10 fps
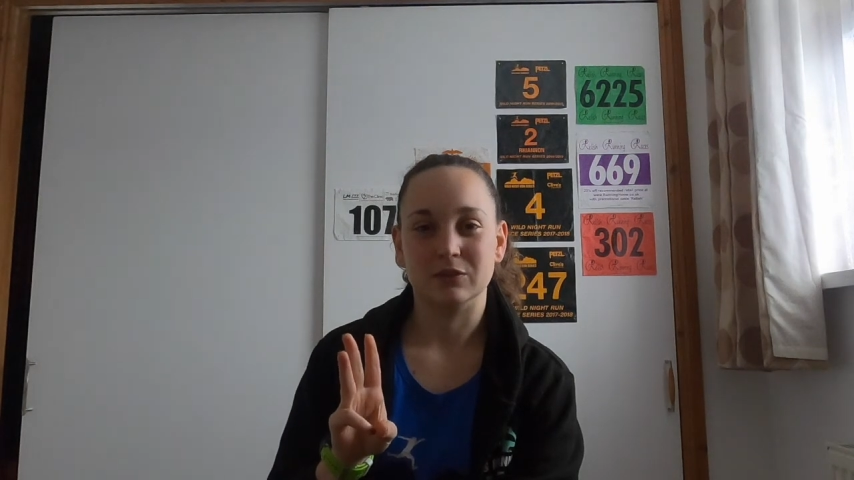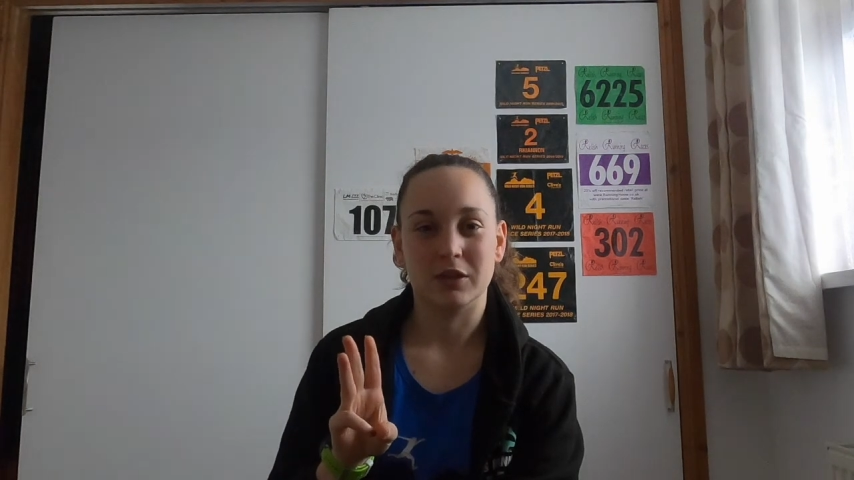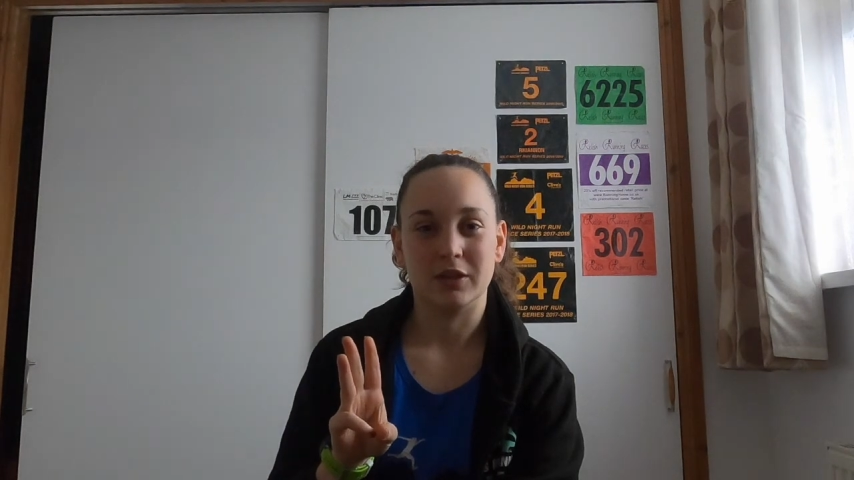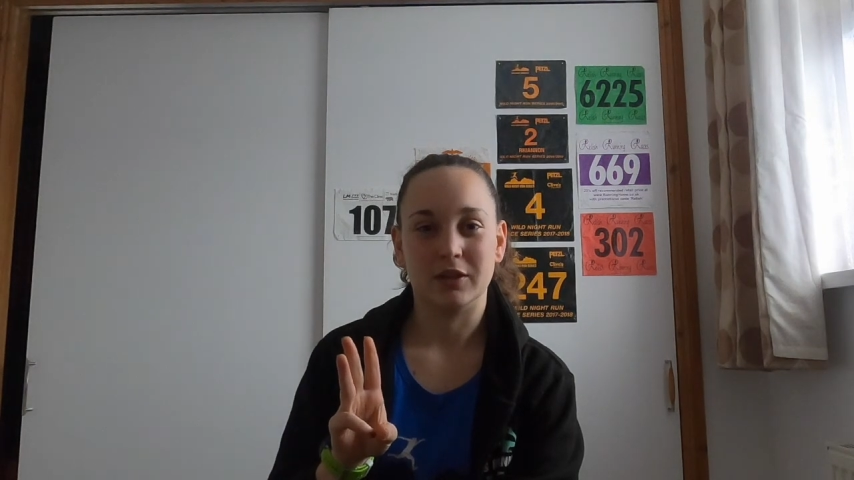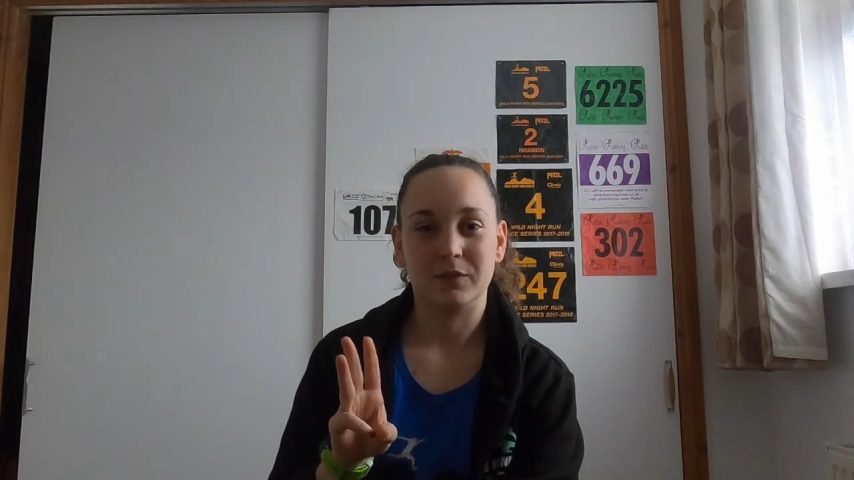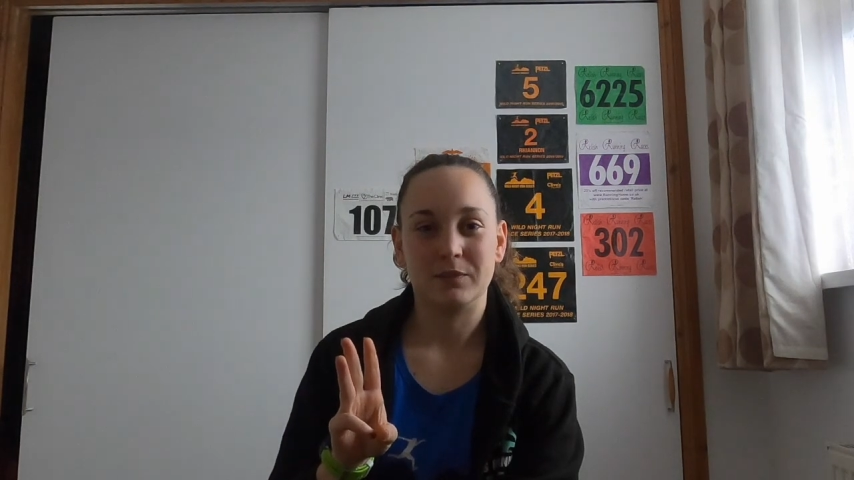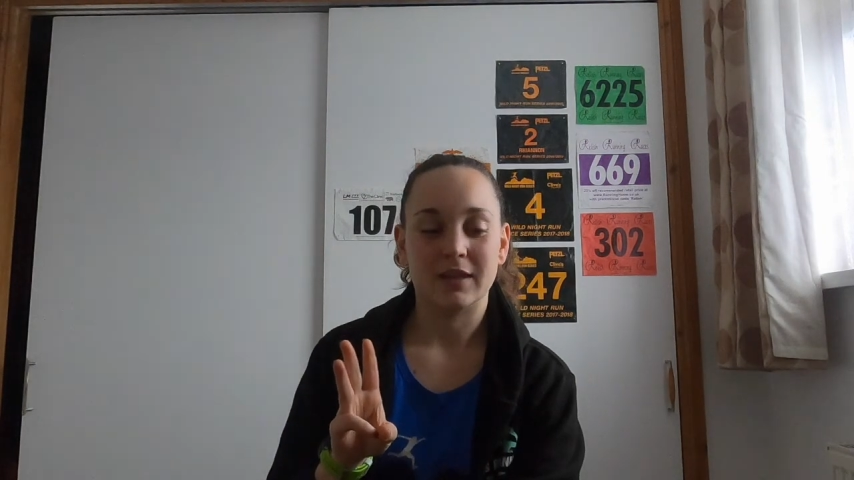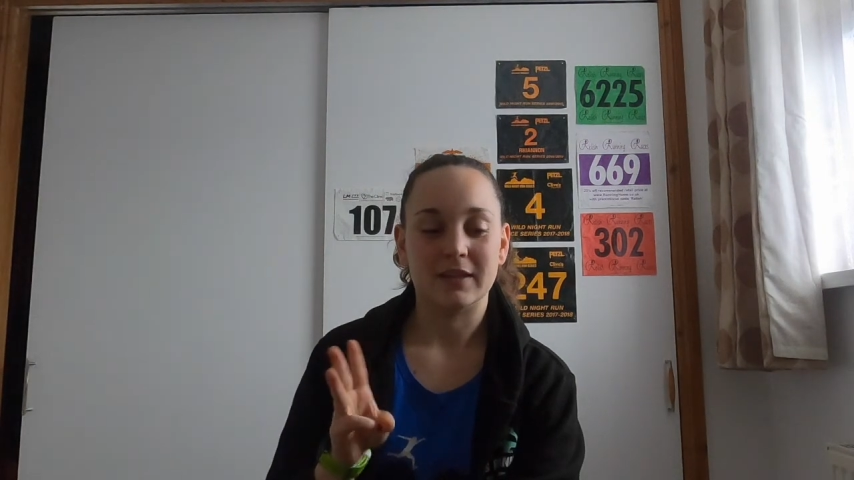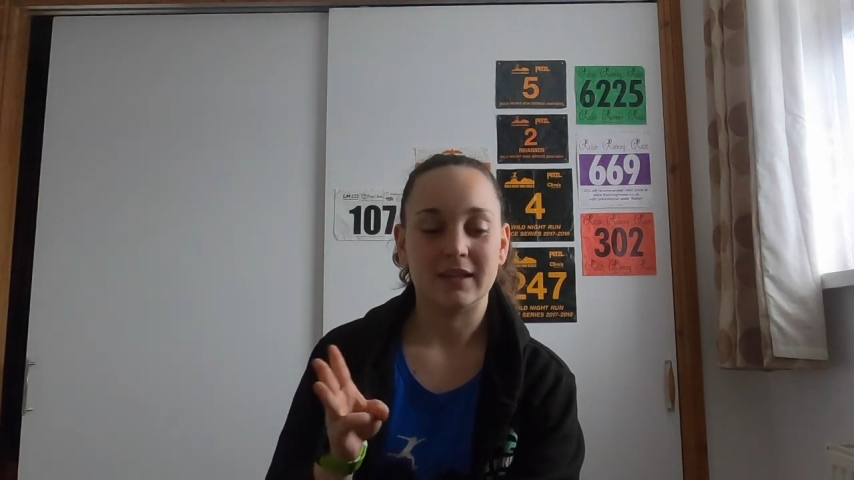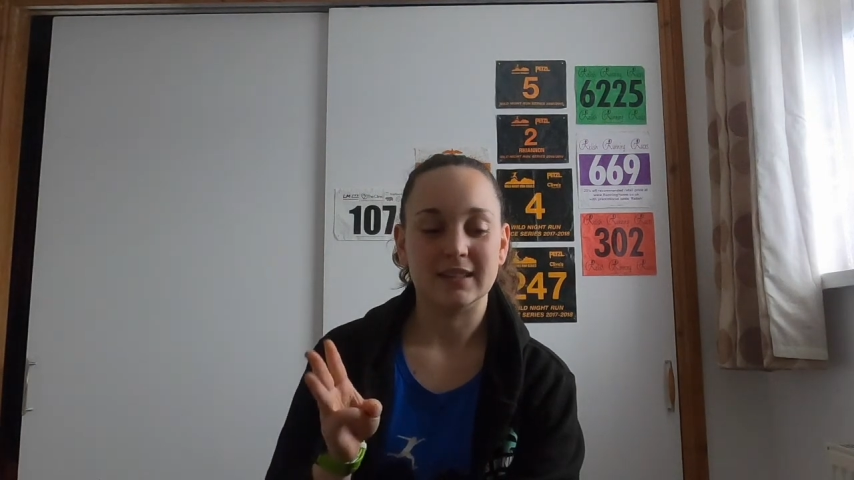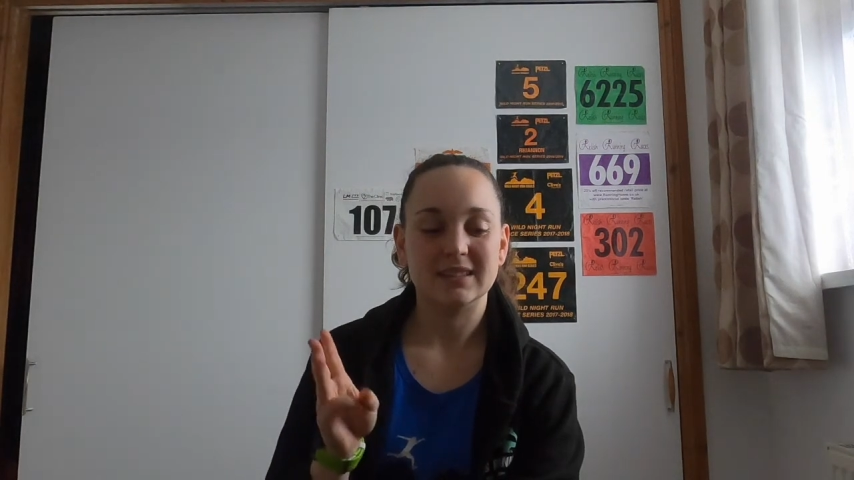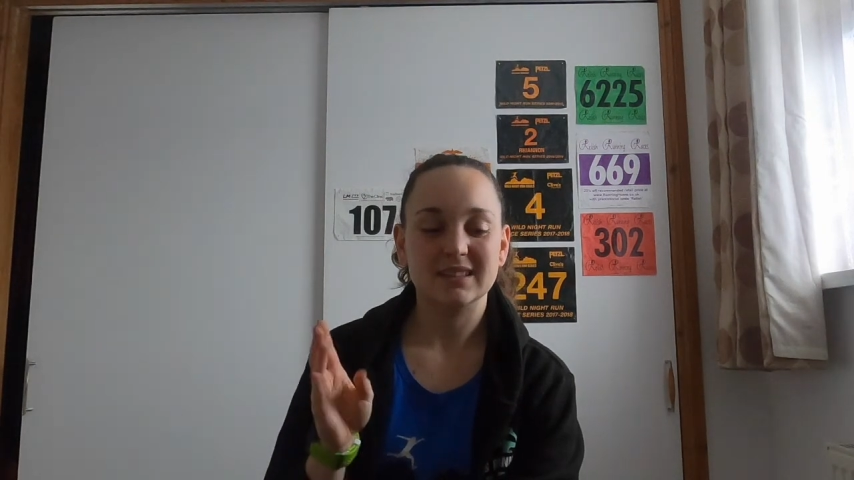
Run, and then I